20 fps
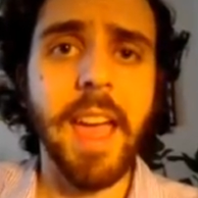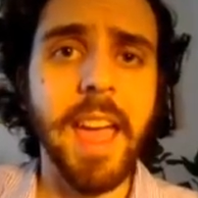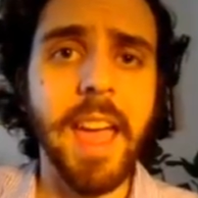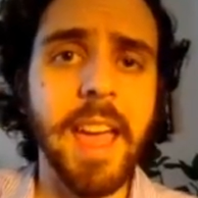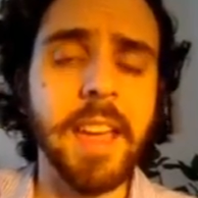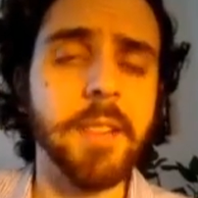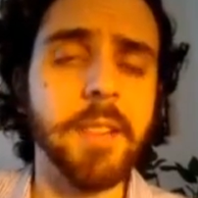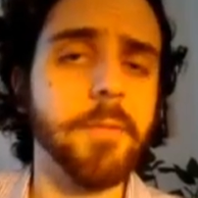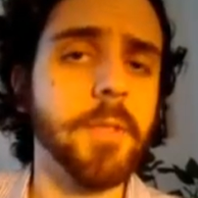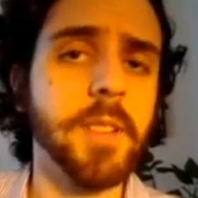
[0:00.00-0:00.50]

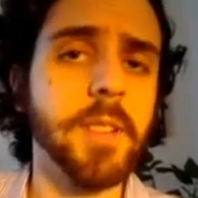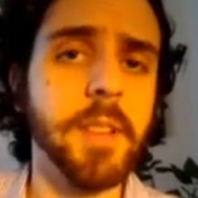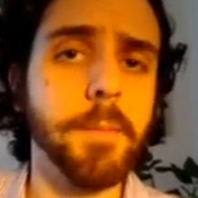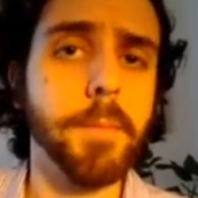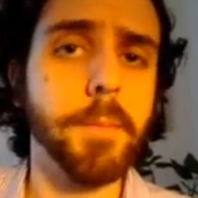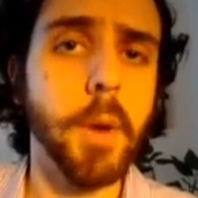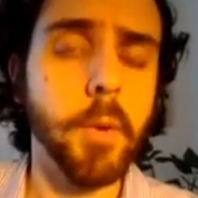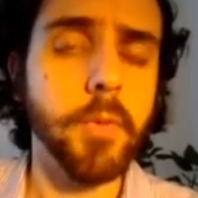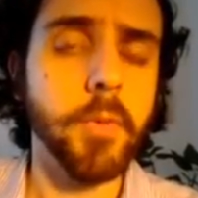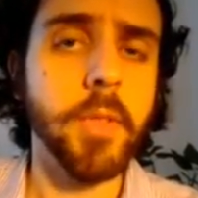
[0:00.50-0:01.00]
And really,
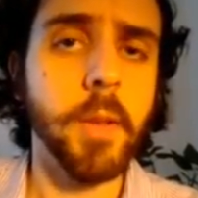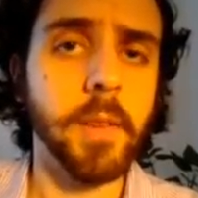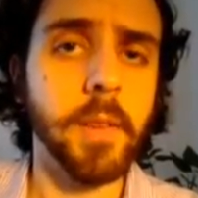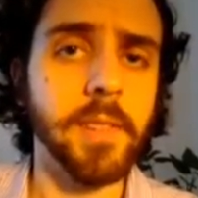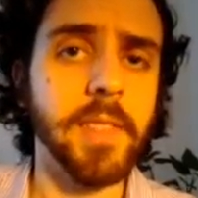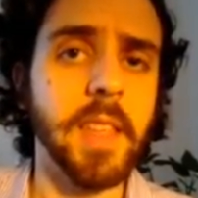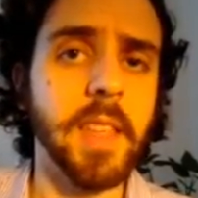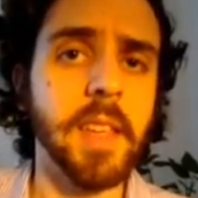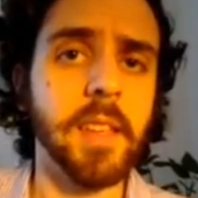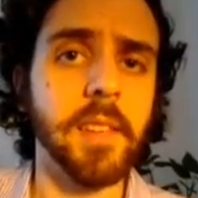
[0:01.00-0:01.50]
both
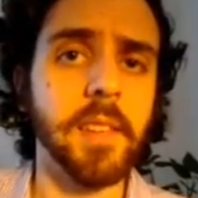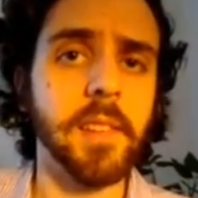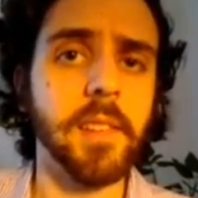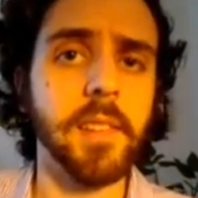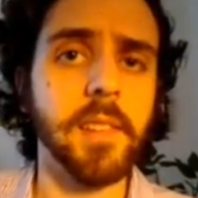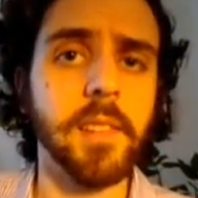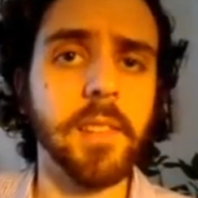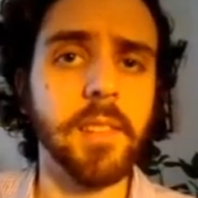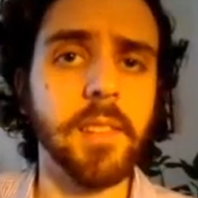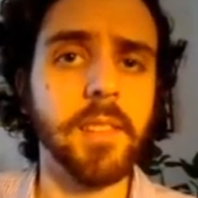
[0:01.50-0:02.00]
those
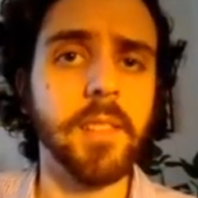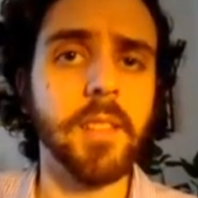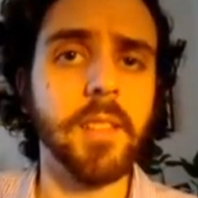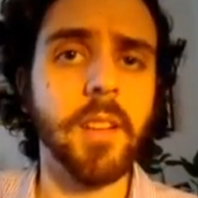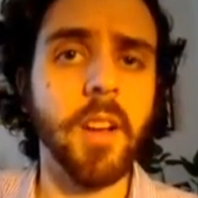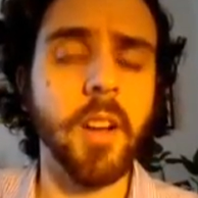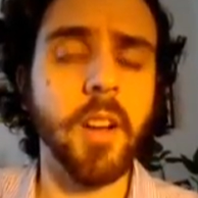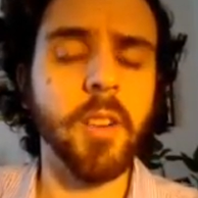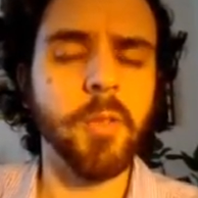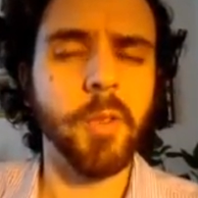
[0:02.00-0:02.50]
things
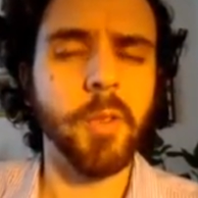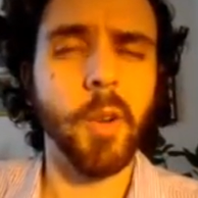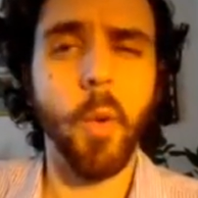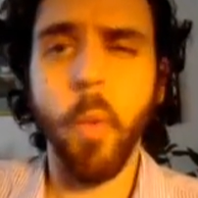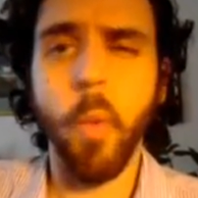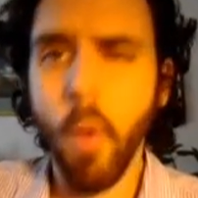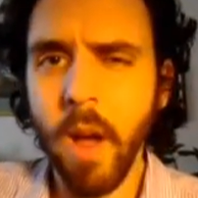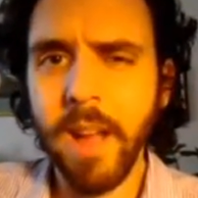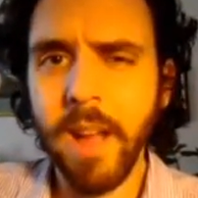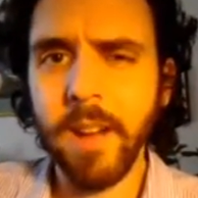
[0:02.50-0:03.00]
are
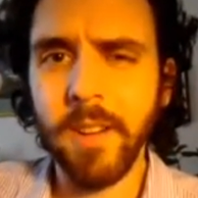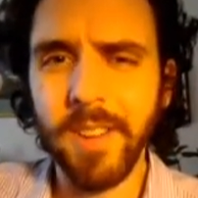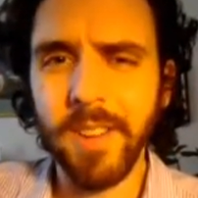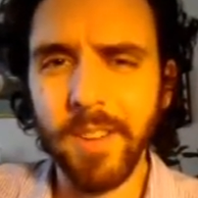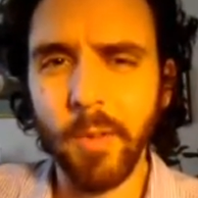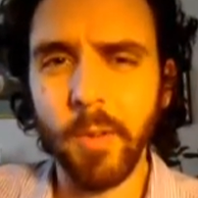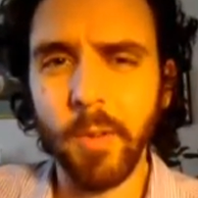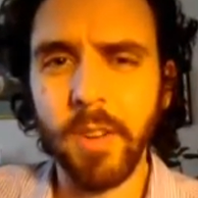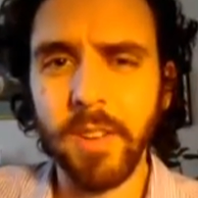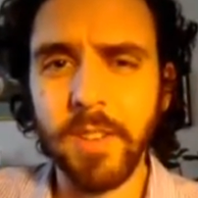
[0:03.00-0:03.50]
required
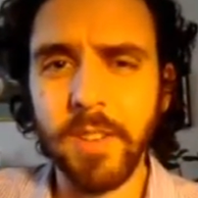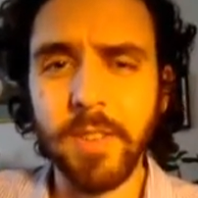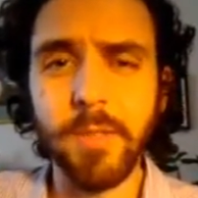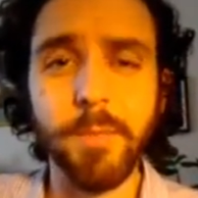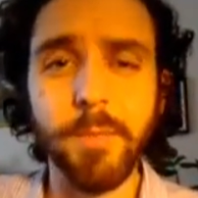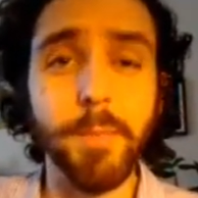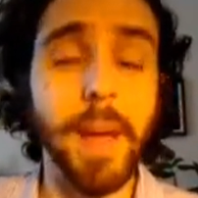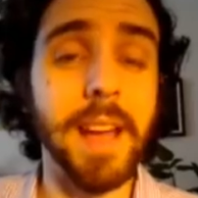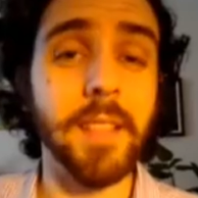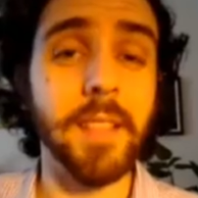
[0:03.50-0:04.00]
in order to
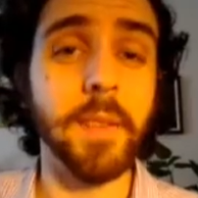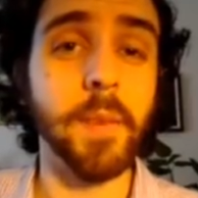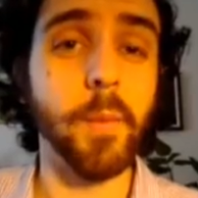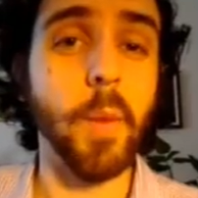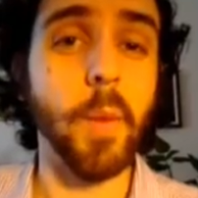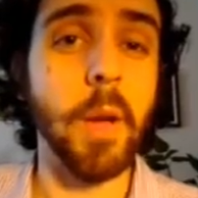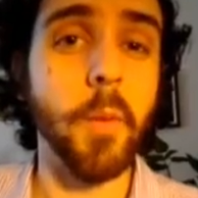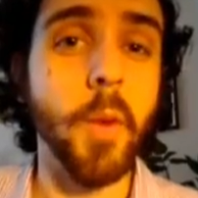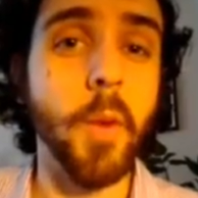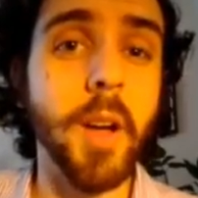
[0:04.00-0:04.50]

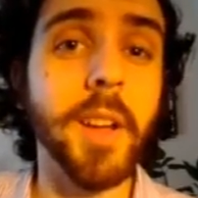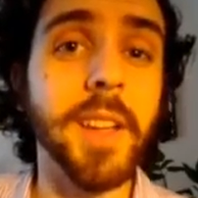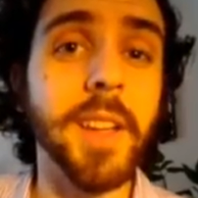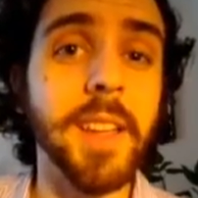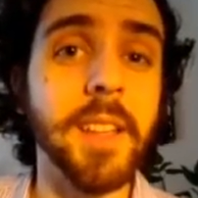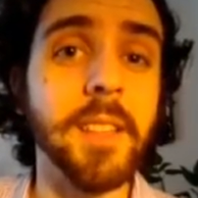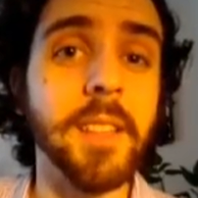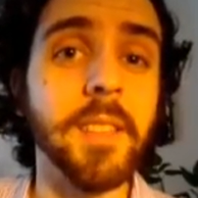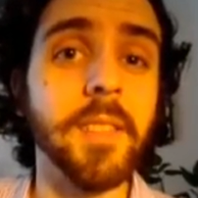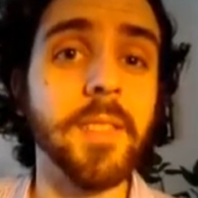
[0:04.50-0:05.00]
balance while
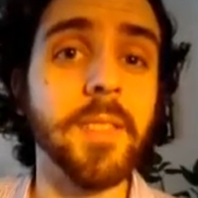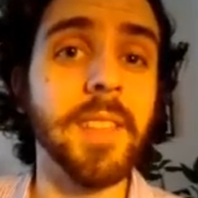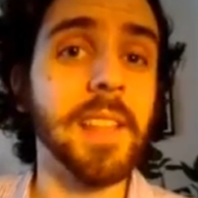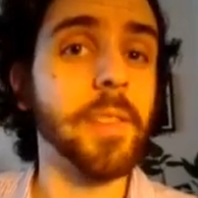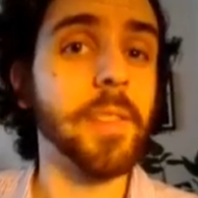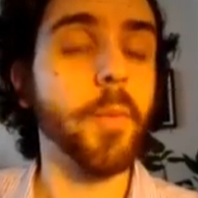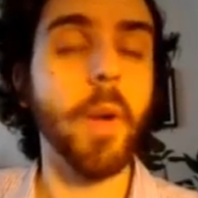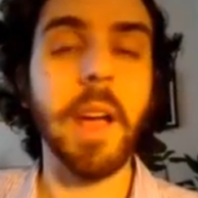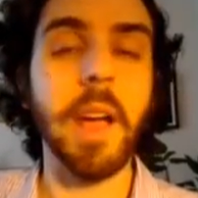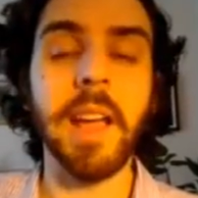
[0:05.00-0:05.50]
walking.
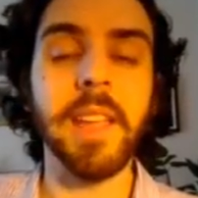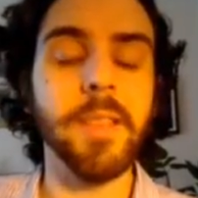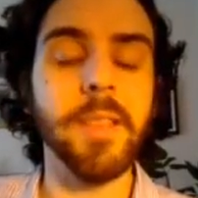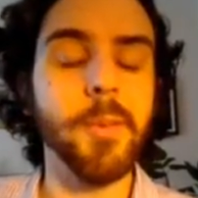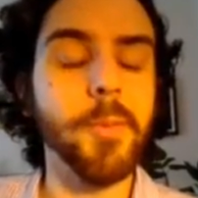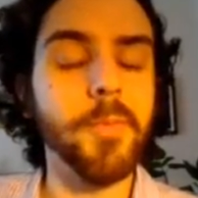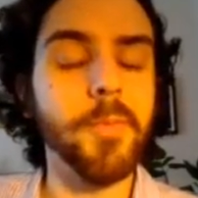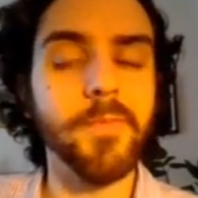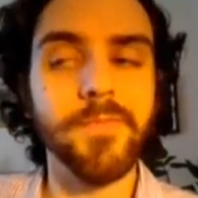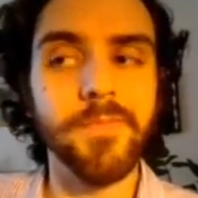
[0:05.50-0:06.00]
That's why
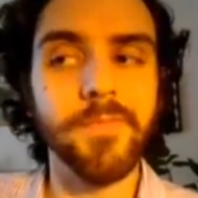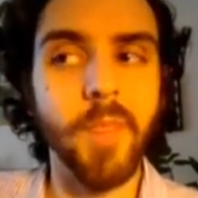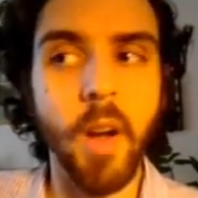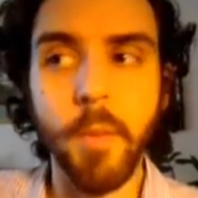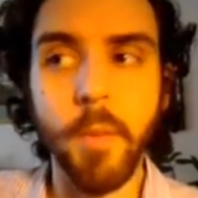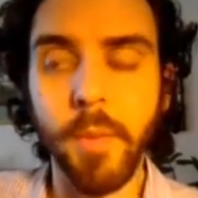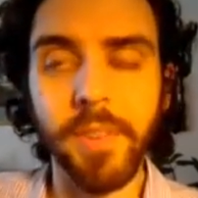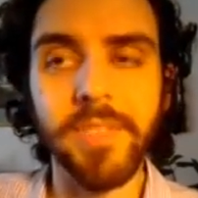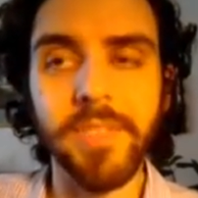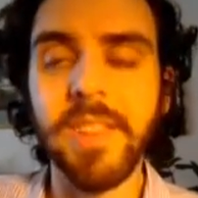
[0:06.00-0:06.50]
you
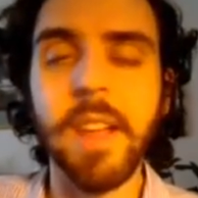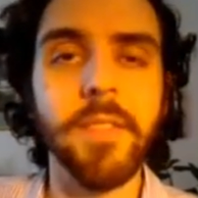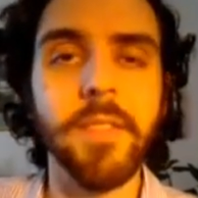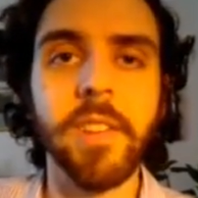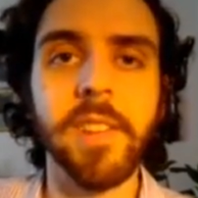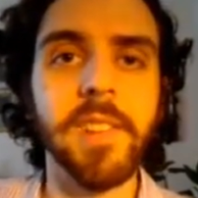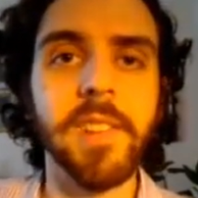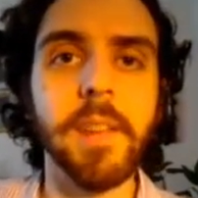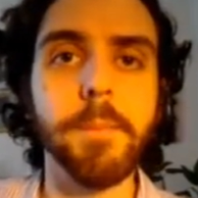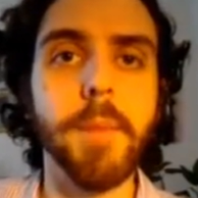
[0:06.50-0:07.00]
almost
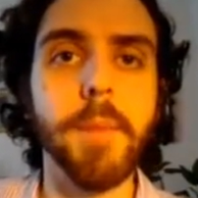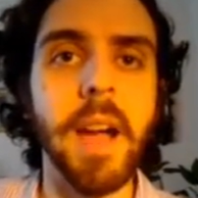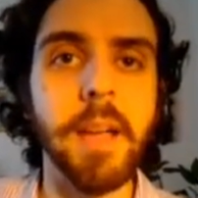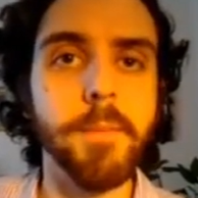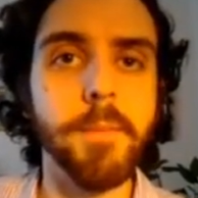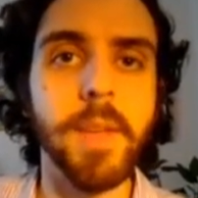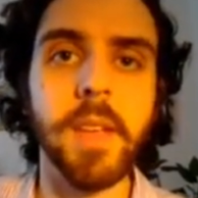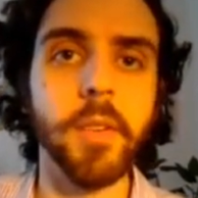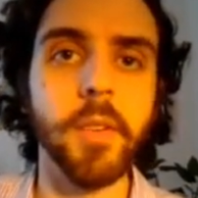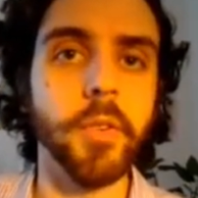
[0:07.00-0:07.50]
never see
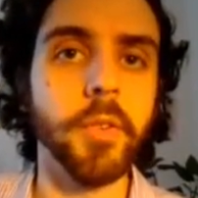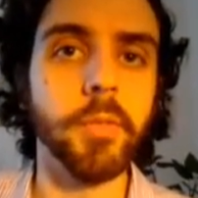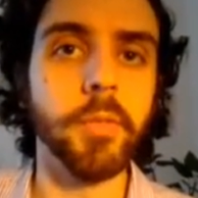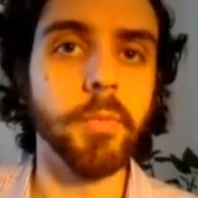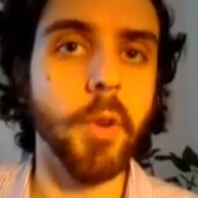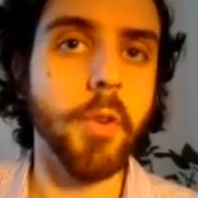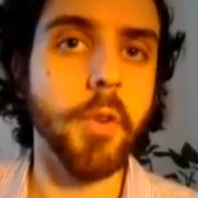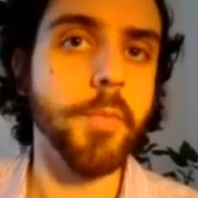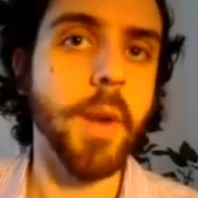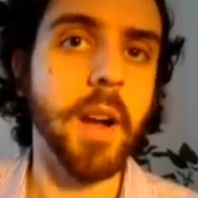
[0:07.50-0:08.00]
bipedal
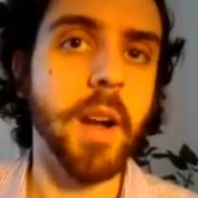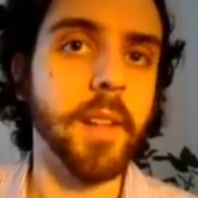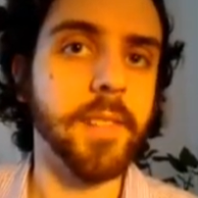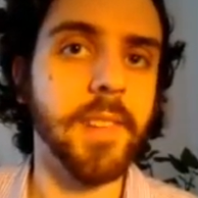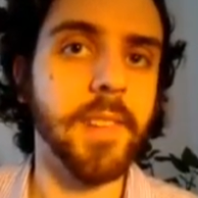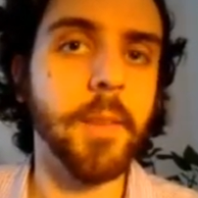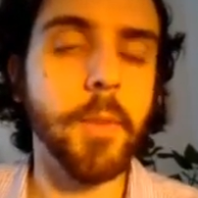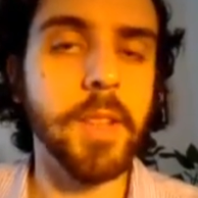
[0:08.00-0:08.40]
robots.